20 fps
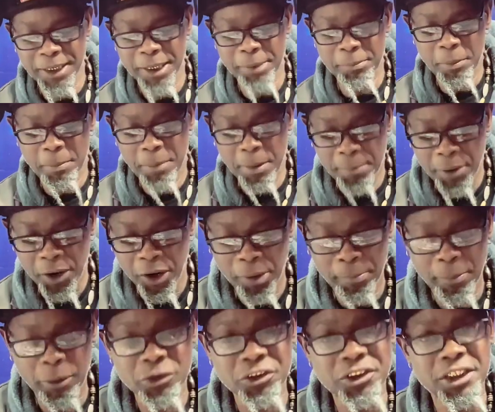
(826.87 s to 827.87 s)
Yeah, but my
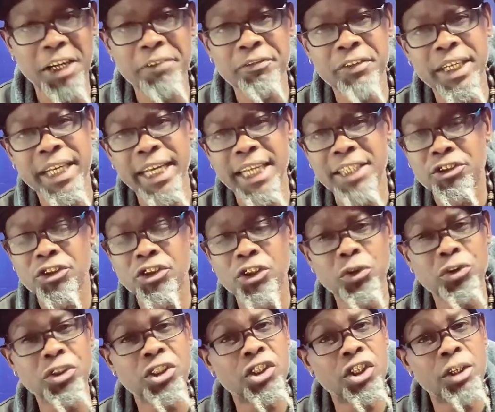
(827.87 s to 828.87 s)
mom most definitely
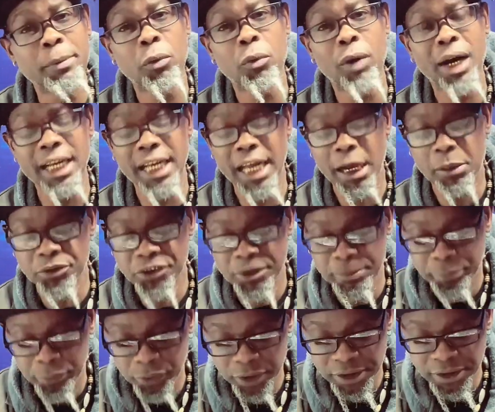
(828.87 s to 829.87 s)
introduced it to me while I was
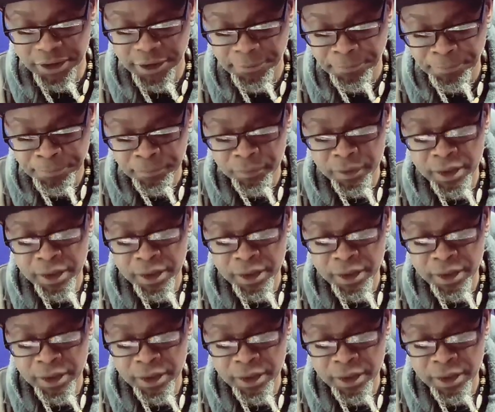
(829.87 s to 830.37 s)
in prison.